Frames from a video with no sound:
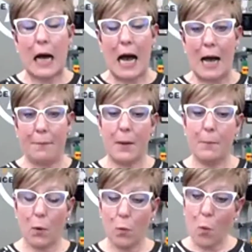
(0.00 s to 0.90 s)
Um,
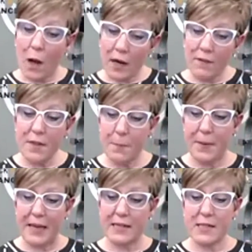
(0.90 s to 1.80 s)
but one of the
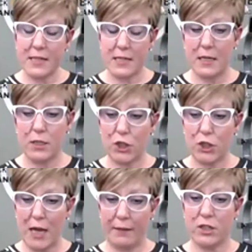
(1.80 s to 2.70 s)
biggest
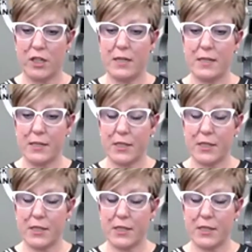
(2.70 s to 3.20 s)
challenges,